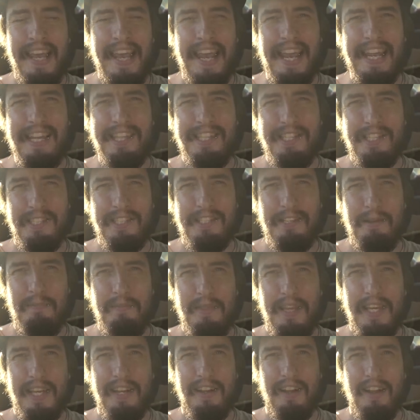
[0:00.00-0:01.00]
into
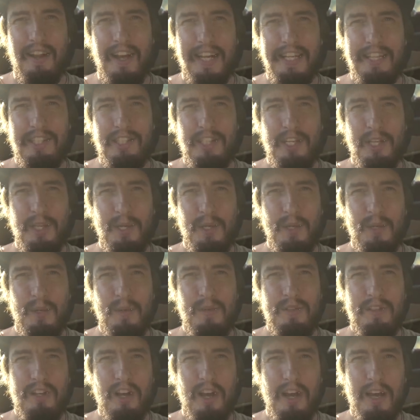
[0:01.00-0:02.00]
something like
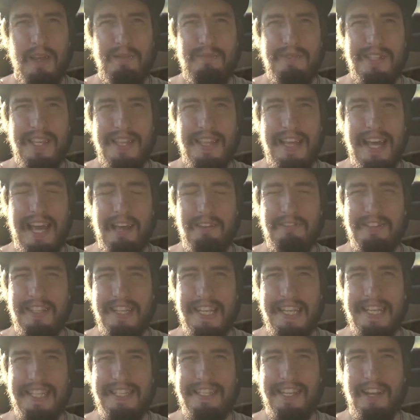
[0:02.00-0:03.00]
2 times 1,000
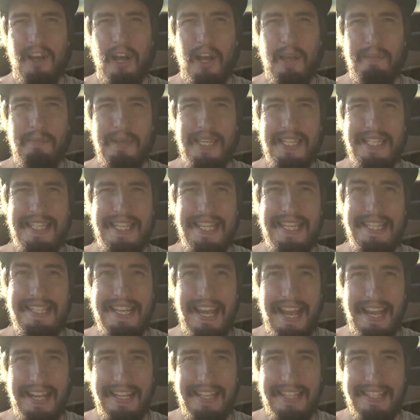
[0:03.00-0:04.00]
litre IBC
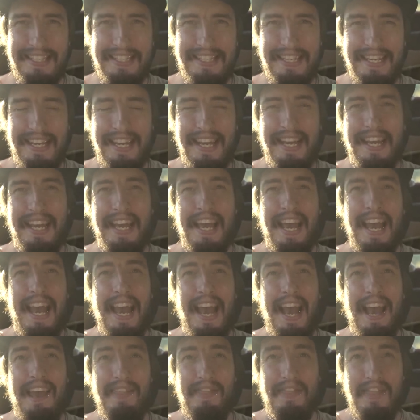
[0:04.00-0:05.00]
tanks.
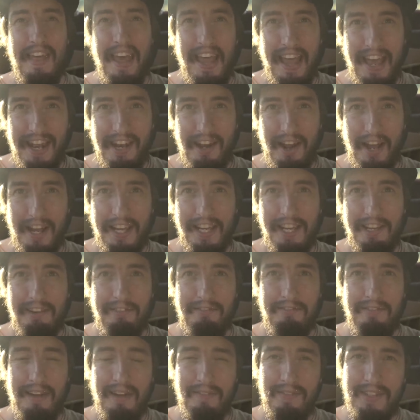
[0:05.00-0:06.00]
And then I can
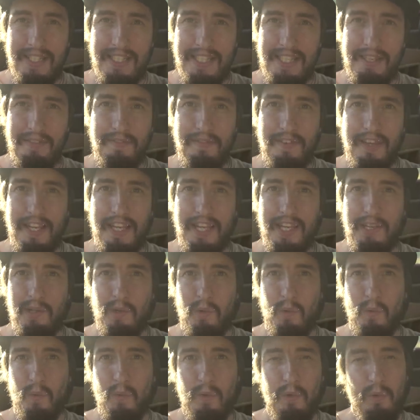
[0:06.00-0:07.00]
gravity feed
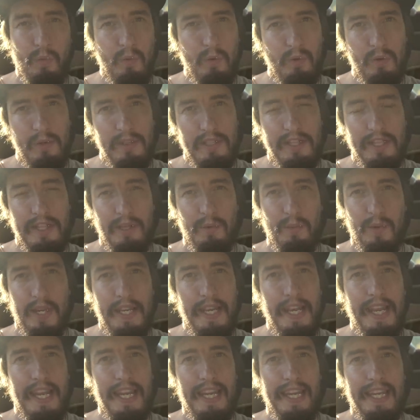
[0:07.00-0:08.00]
all the water that we
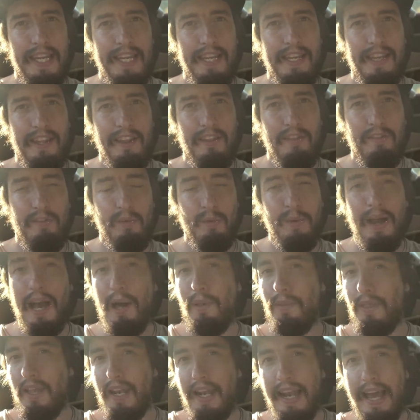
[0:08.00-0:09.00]
need
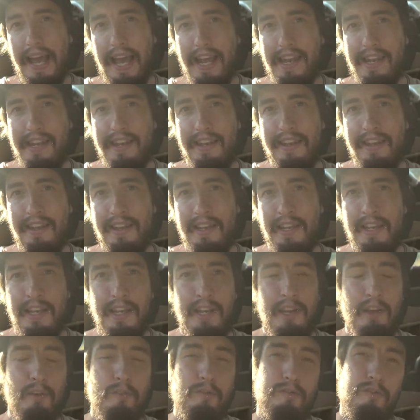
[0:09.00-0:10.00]
throughout the land
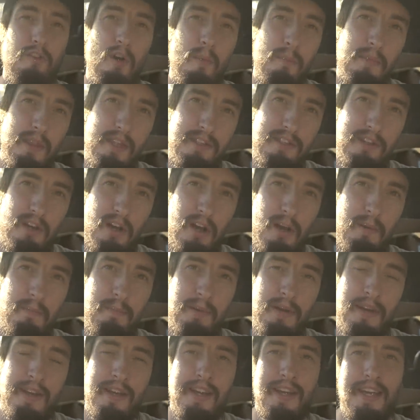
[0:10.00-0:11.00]
from the top.